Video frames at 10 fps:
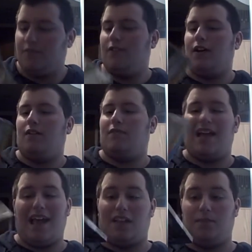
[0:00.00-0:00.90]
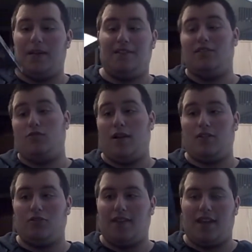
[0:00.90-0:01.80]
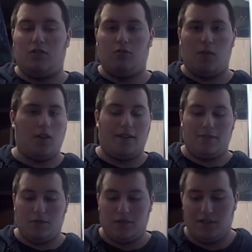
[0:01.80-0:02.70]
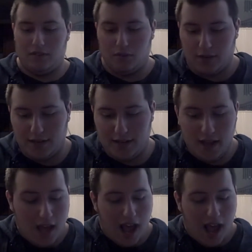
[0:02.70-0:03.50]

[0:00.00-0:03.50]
if as big as the regular Tangled one, if it was in 3D.